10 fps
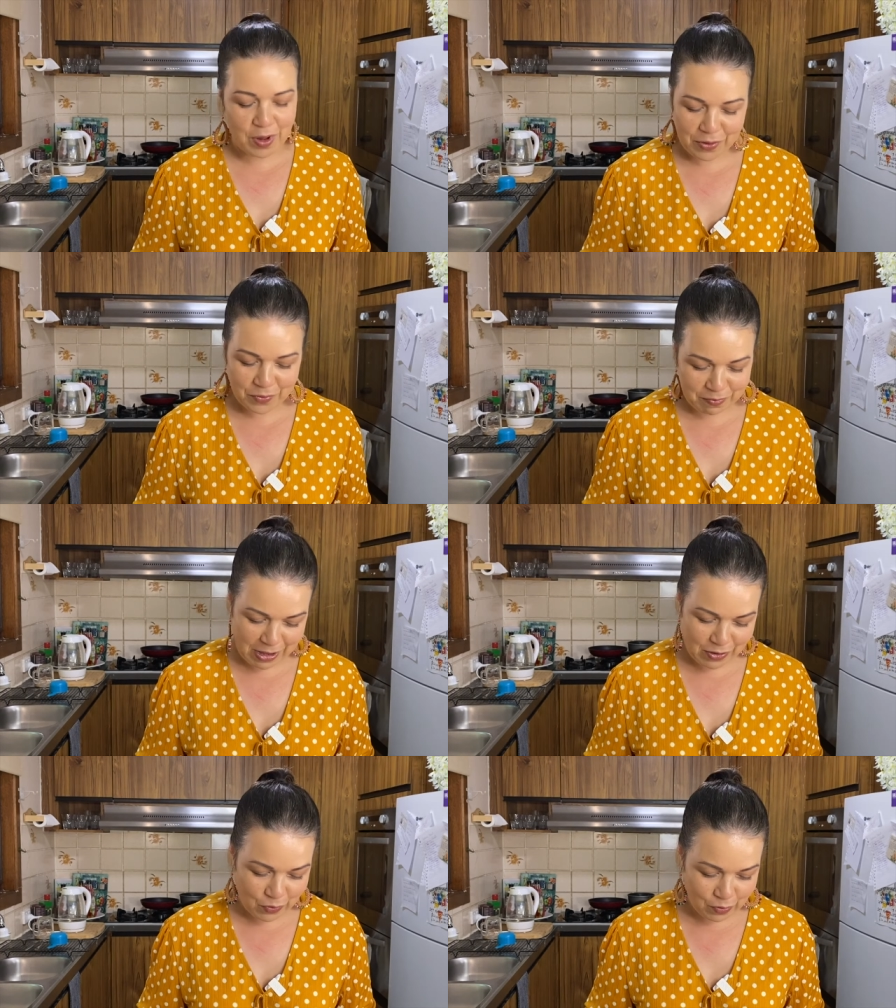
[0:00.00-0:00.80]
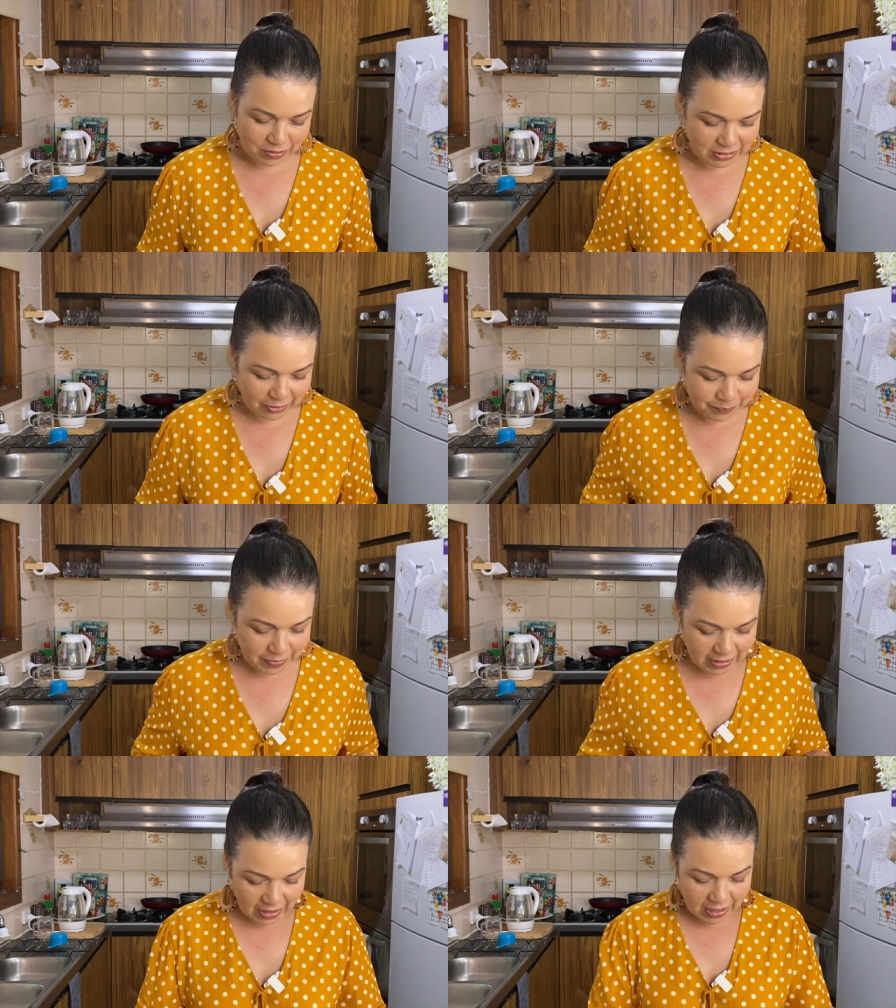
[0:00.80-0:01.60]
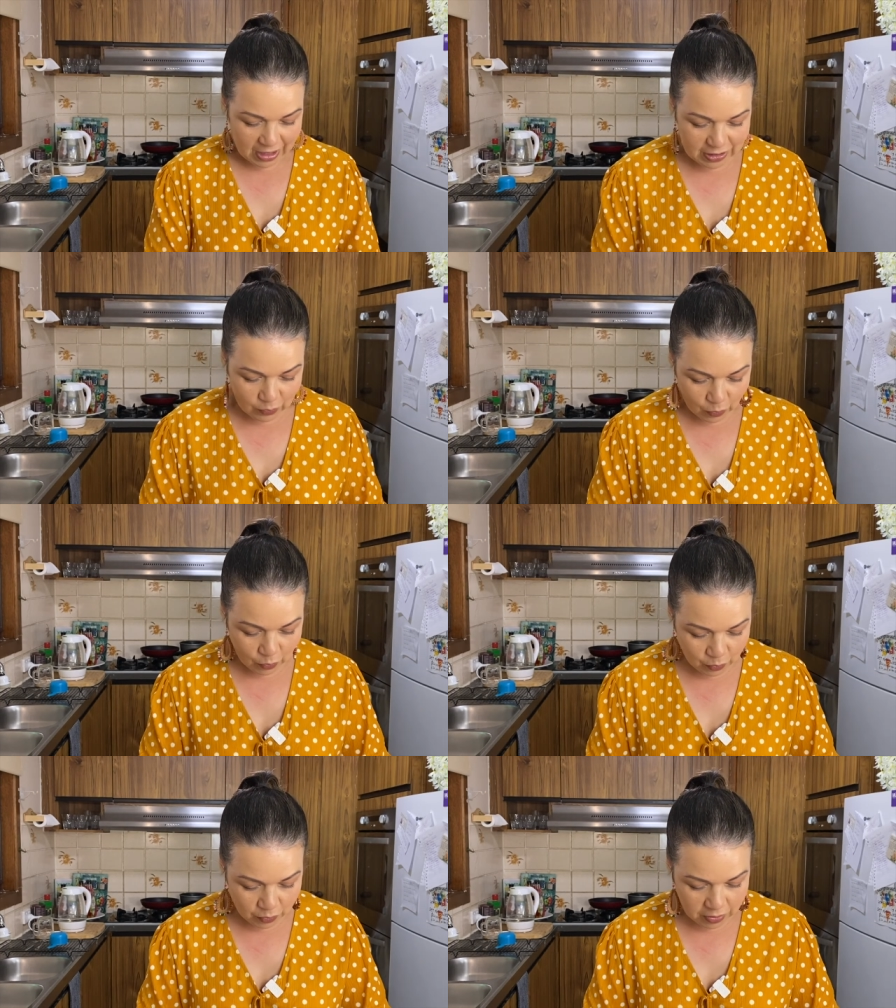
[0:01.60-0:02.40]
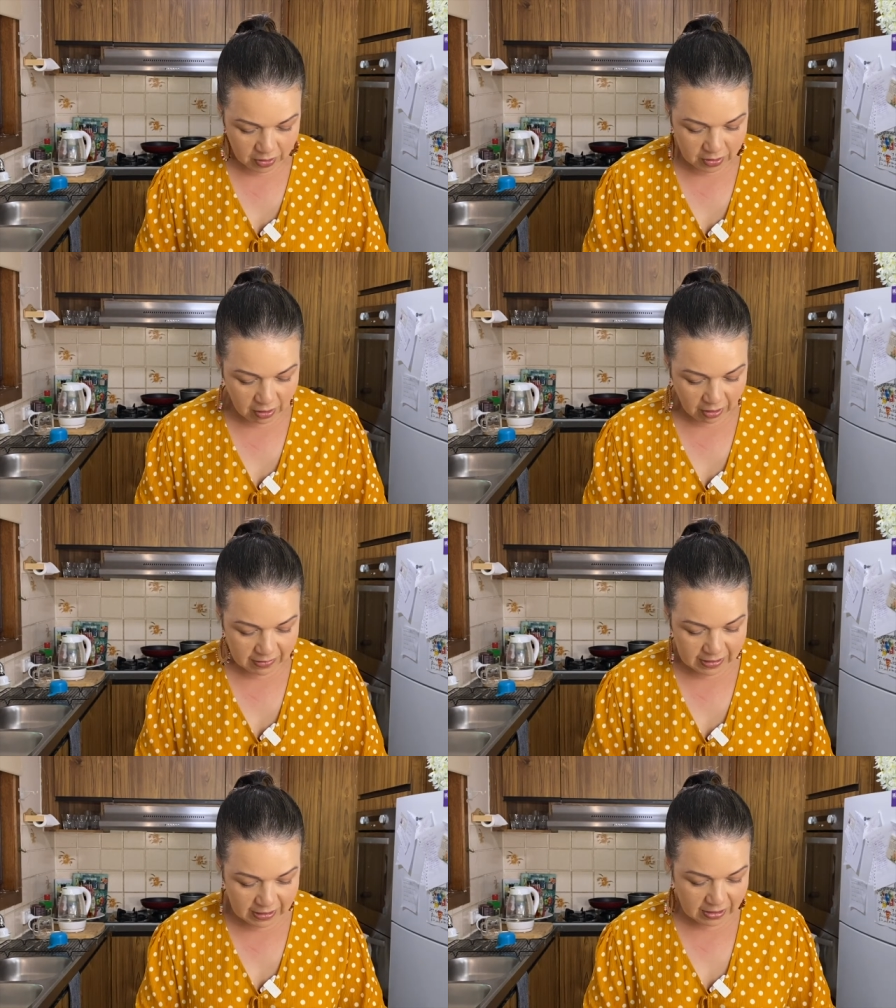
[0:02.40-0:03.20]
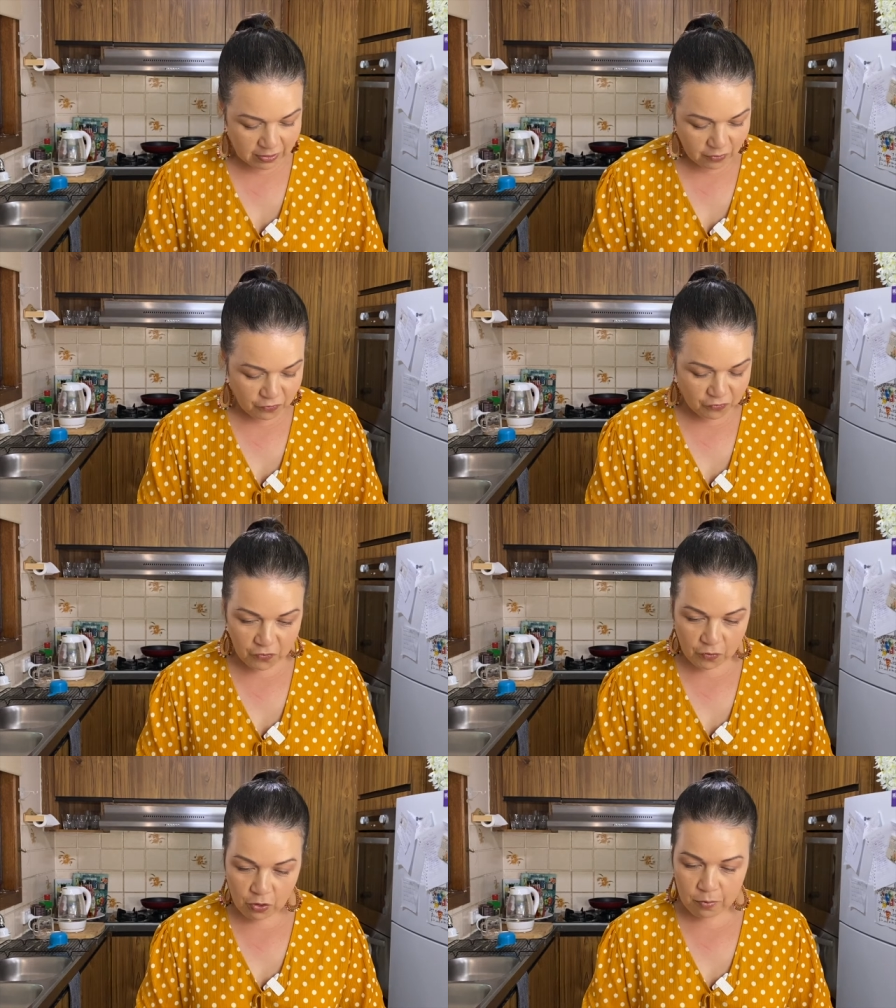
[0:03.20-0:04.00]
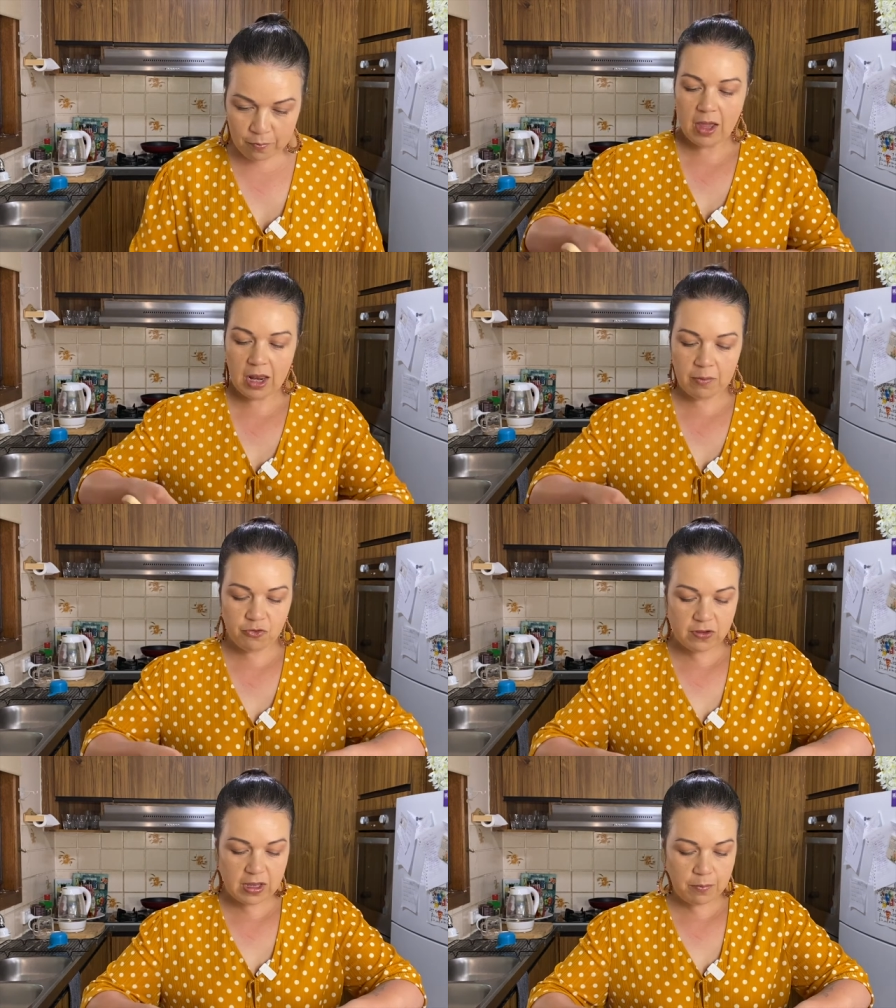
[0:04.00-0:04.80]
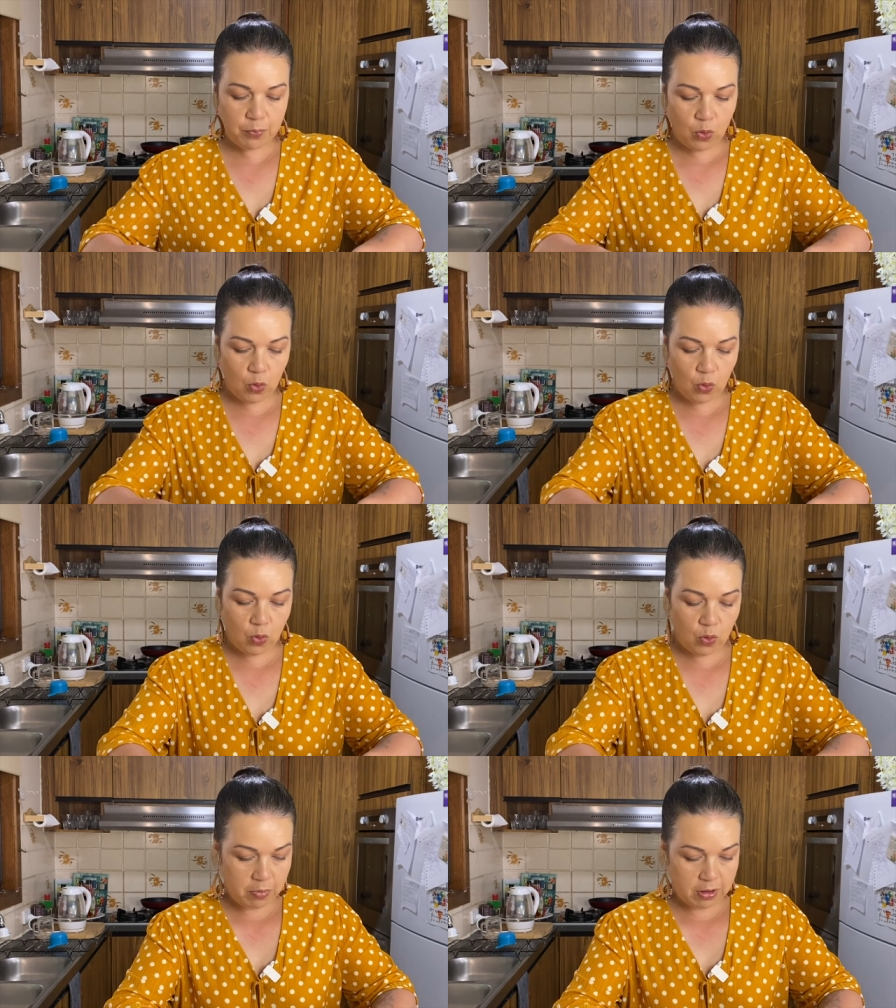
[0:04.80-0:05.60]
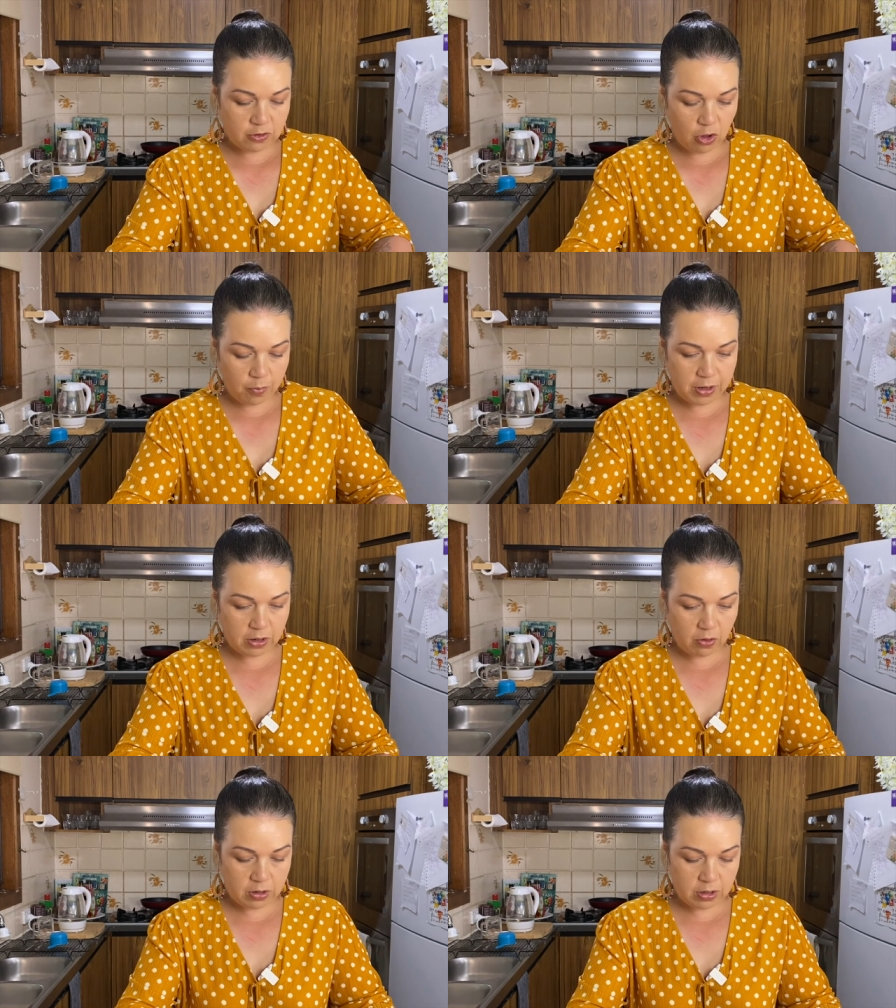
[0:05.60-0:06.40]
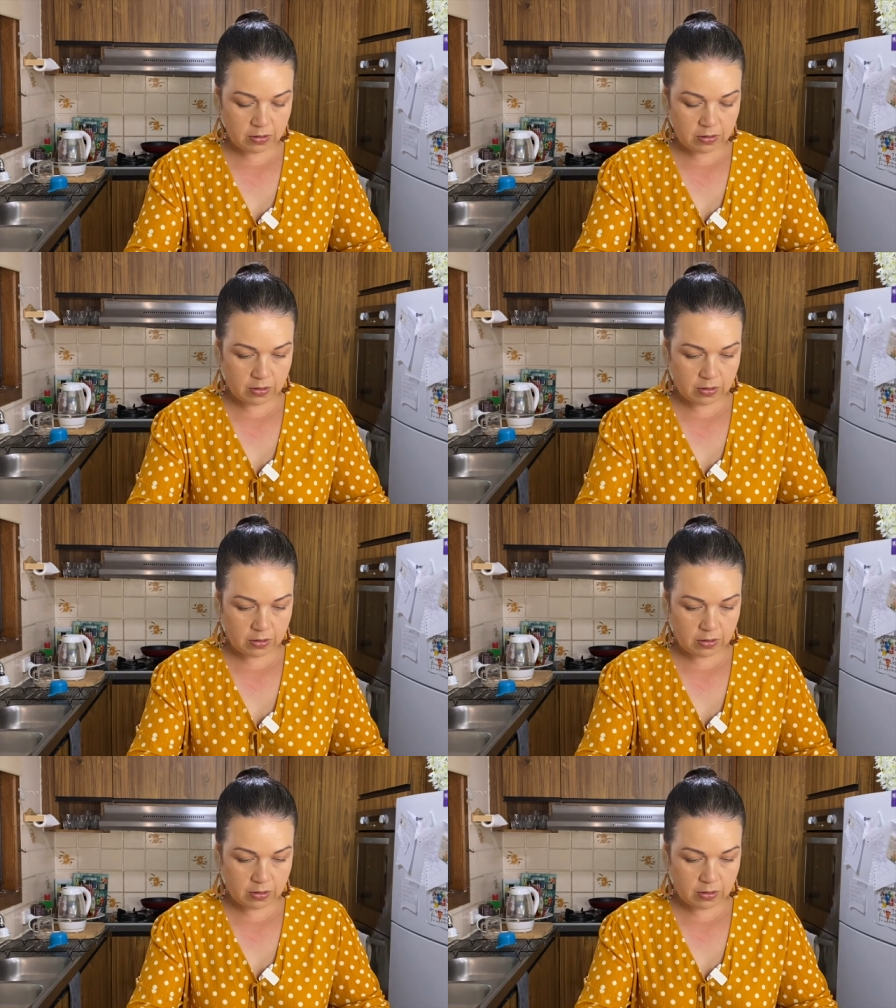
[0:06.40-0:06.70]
when it was being cooked. So it's all nicely firm. And I'm just gonna pour my topping on it.